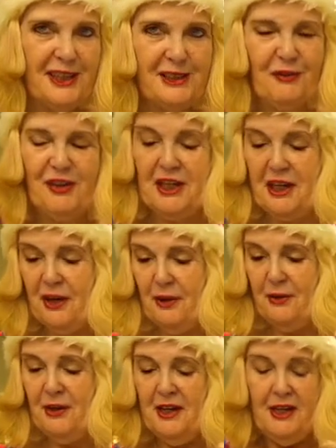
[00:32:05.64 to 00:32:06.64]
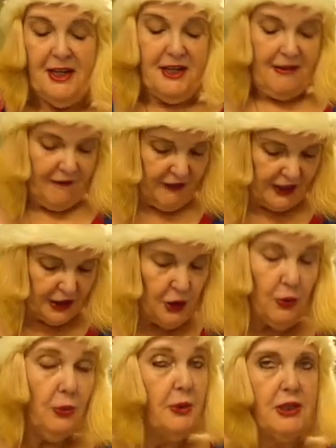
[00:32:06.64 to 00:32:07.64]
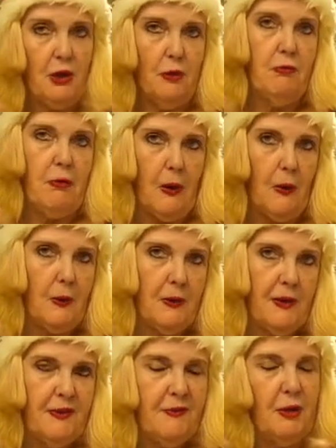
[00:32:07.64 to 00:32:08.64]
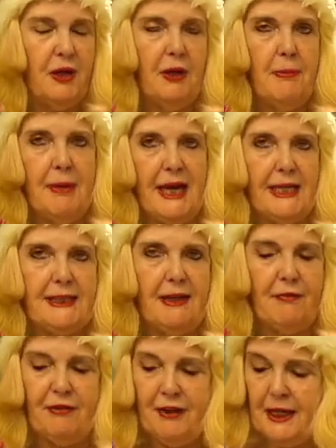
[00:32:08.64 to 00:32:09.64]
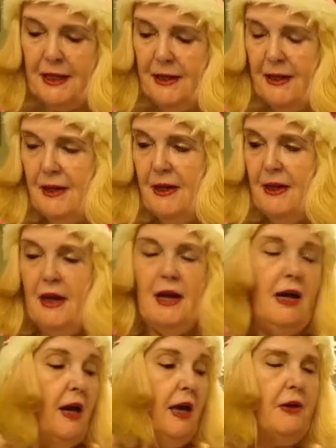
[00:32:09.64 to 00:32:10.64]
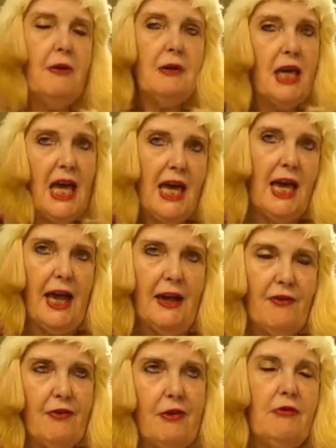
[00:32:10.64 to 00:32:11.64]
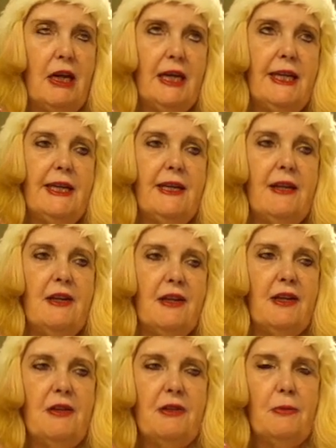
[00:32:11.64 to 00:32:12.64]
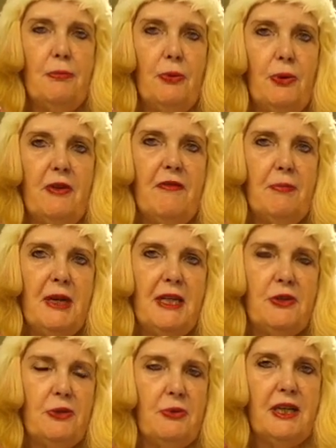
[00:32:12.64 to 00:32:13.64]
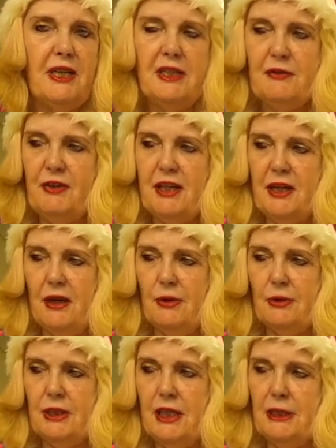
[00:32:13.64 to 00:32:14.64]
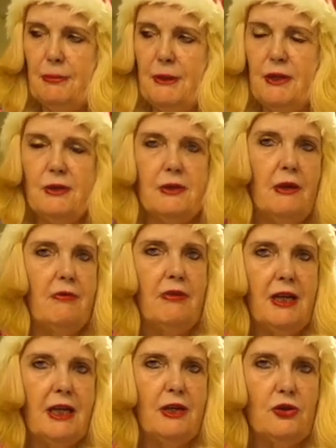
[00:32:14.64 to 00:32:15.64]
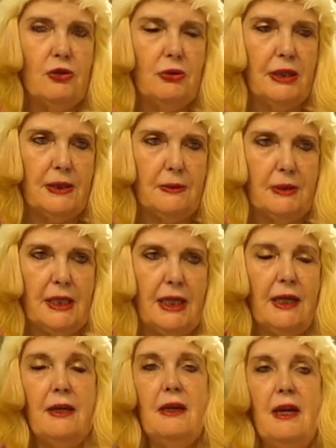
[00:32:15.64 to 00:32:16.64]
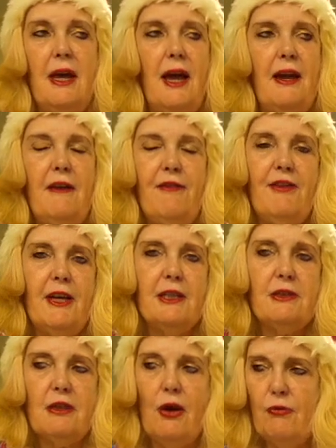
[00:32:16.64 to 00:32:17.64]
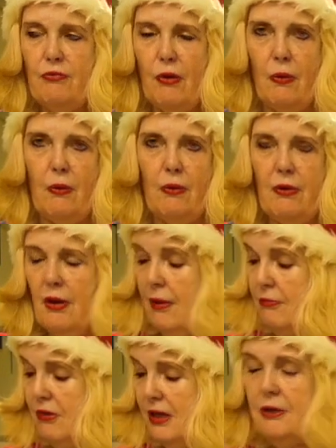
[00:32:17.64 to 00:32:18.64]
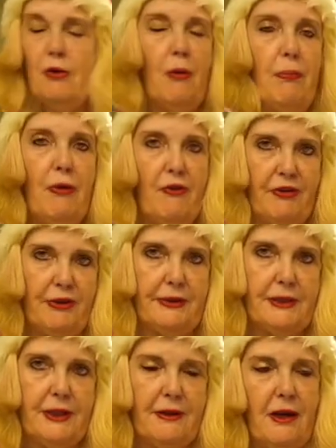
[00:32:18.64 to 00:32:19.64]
this video. Things always go wrong when I make something. I don't care, right? The point of me doing these videos is because I really enjoy doing it, and if things go wrong I'm really not bothered,